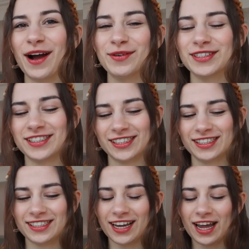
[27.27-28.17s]
I will
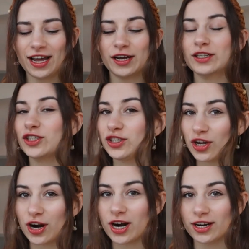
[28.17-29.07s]
just
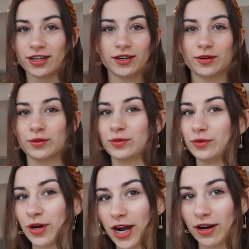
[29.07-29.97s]
start
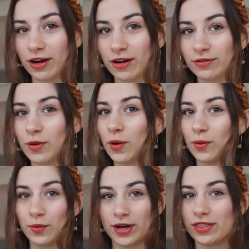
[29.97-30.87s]
right off
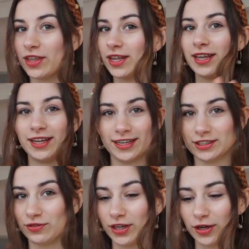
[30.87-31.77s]
with
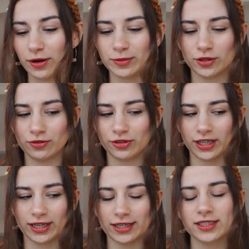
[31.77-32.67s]
this video. I'm so
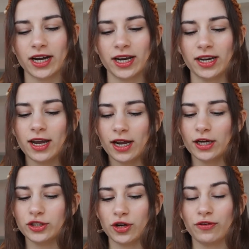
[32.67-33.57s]
freaking excited.
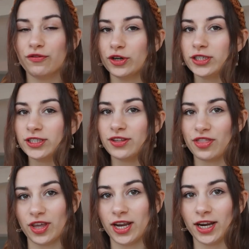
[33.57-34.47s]
So the first
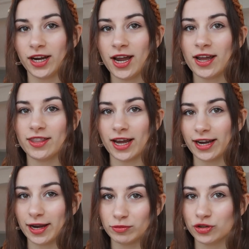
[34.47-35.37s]
thing that
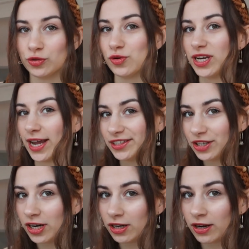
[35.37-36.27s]
came true
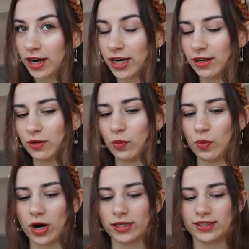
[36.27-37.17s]
yesterday night
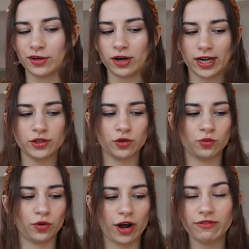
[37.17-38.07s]
was that Archangel
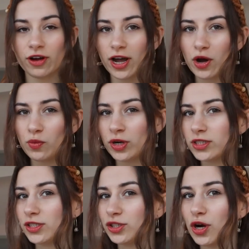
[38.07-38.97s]
Raphael
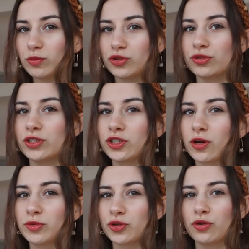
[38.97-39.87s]
wanted to come true in
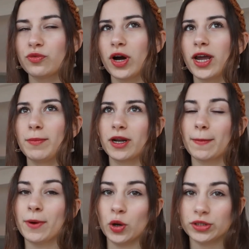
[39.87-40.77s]
some sort of way, but I
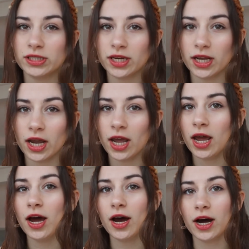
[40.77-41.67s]
posted
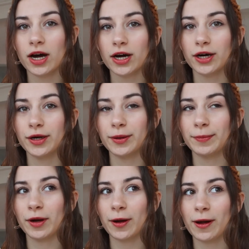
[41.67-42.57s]

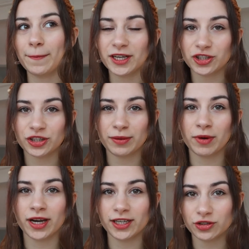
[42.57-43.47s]
um, a picture in
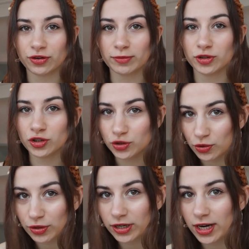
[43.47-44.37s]
my Instagram
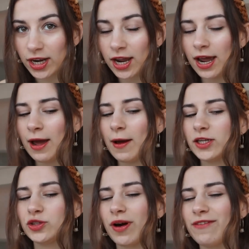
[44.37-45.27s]
story.
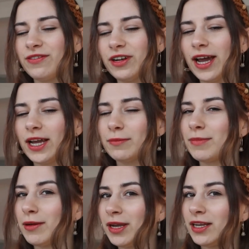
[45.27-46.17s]
So I feel like
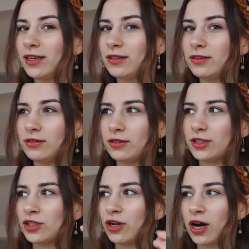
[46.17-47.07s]
maybe he
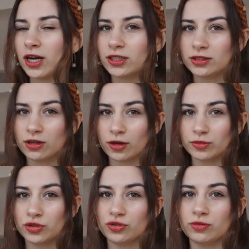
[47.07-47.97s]
does not
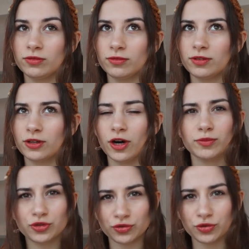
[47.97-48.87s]
come
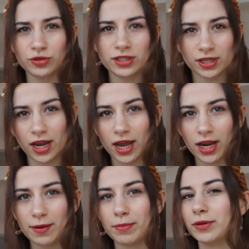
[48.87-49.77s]
come true
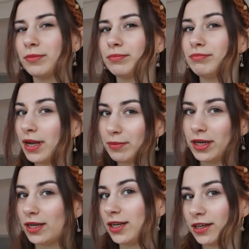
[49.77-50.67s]
today, but
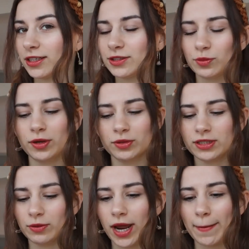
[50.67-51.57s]
maybe he does. We will
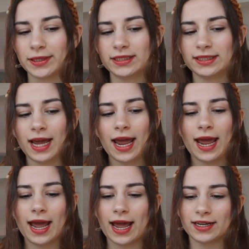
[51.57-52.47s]
see what happens.
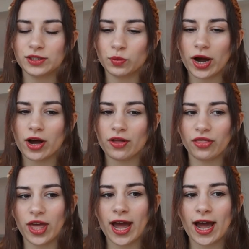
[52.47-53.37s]
And as well
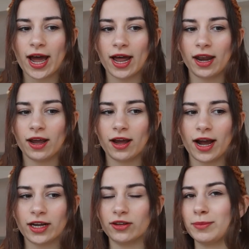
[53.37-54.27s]
that
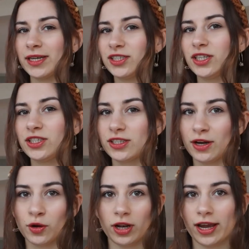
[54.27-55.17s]
I got a message.
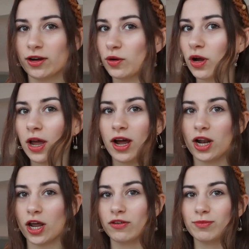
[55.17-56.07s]
There were like
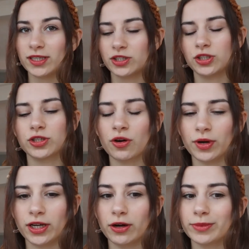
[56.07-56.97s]
a lot of messages
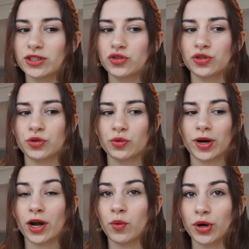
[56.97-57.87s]
already coming true
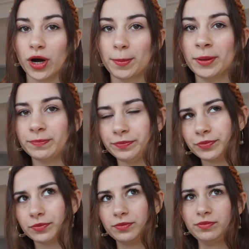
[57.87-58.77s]
when I woke up
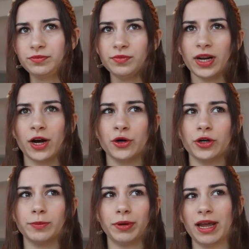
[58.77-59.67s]
I
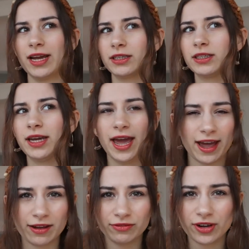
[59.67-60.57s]
heard blank
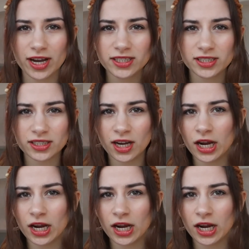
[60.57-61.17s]
canvas.